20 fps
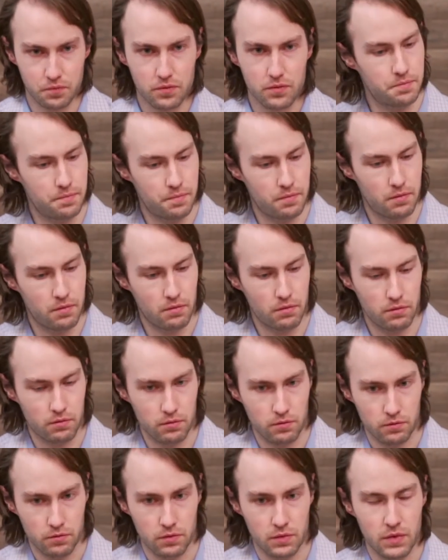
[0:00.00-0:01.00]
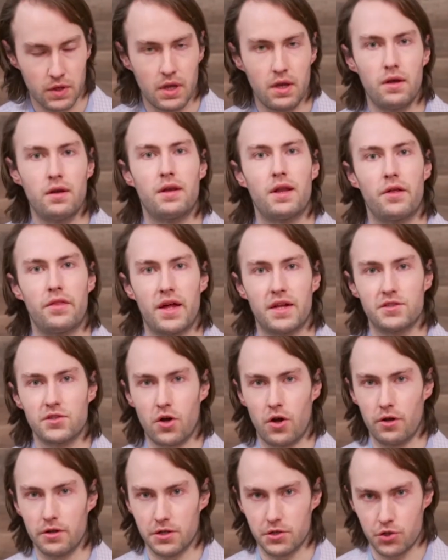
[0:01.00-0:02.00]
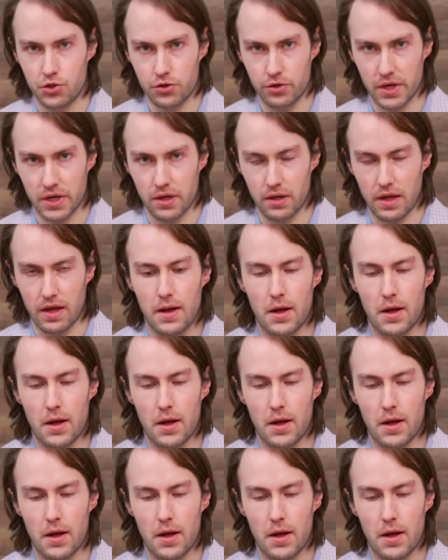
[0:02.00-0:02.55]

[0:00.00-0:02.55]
Now, that's called a trill.